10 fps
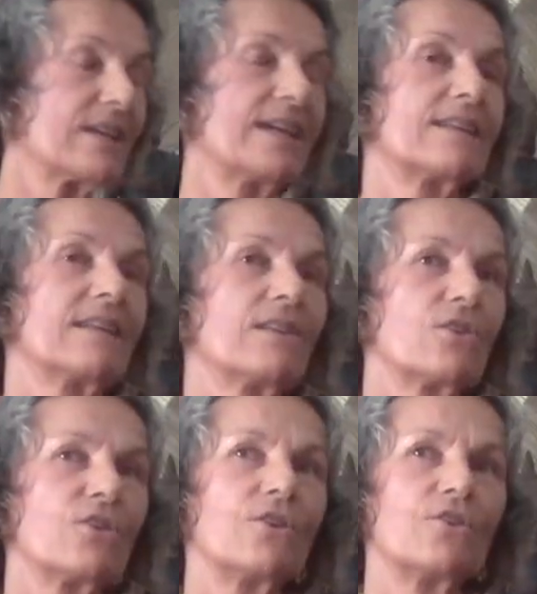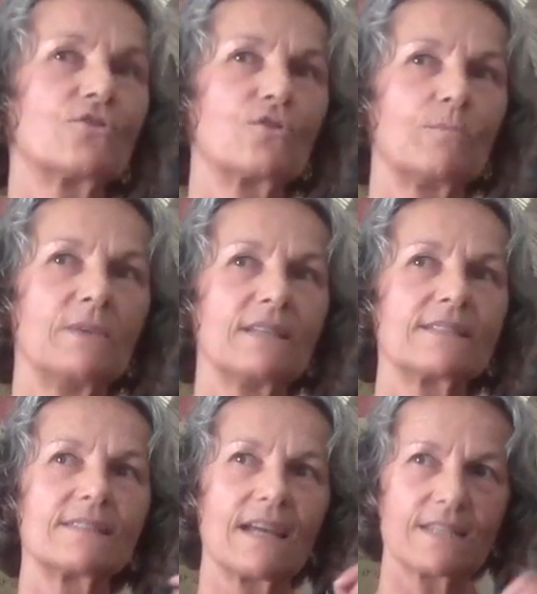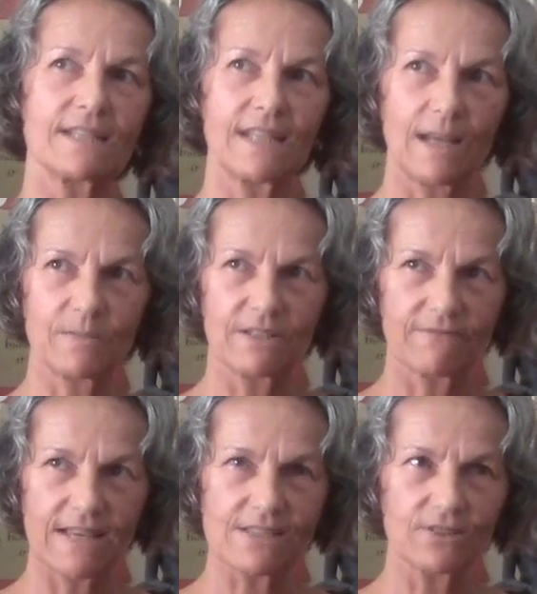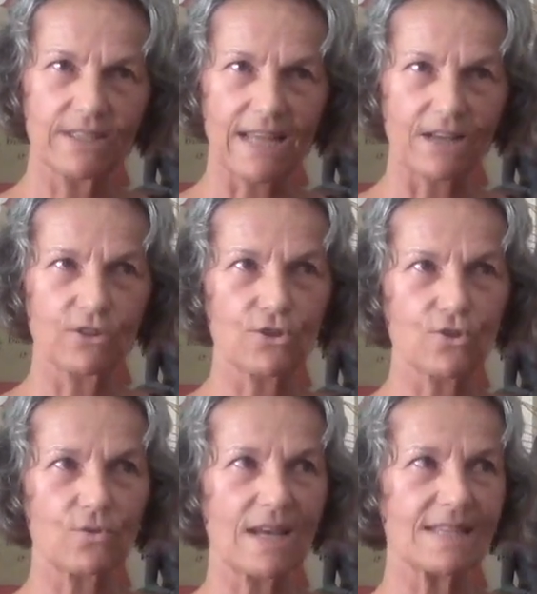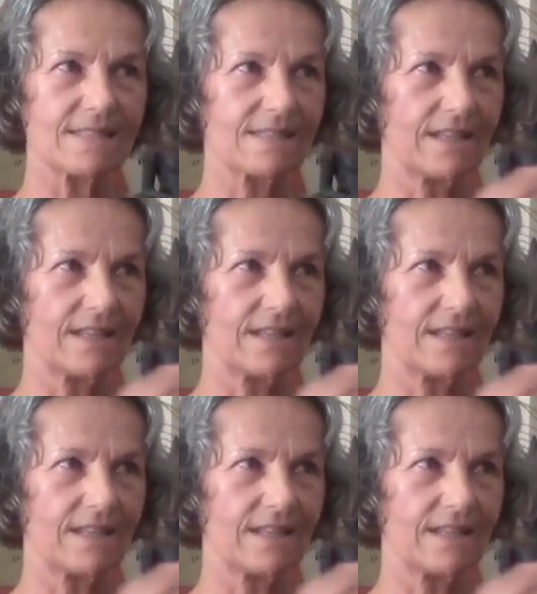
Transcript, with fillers: right, learned to be such an empty vessel that I could trust